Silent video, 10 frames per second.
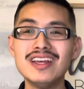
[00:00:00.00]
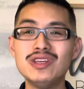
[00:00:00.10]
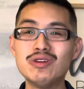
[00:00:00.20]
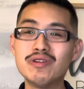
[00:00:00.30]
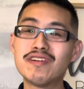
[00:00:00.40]

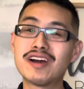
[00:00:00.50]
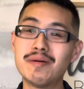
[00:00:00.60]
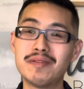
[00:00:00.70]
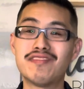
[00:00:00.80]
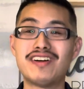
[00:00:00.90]
you will
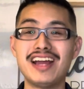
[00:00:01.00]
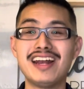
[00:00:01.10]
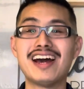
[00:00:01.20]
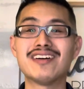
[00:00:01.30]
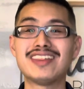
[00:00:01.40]
come to find
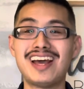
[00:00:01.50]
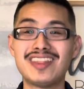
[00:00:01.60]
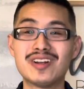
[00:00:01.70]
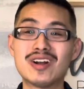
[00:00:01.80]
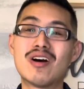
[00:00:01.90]
out that
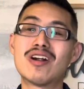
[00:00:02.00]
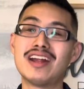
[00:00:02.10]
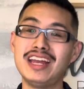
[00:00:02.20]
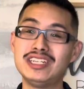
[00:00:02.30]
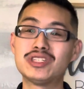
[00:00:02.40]
there are
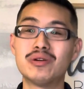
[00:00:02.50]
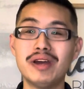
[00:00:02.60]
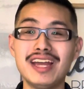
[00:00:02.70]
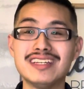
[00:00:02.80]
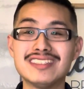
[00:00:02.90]

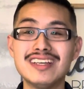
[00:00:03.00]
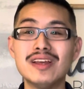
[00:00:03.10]
HOAs.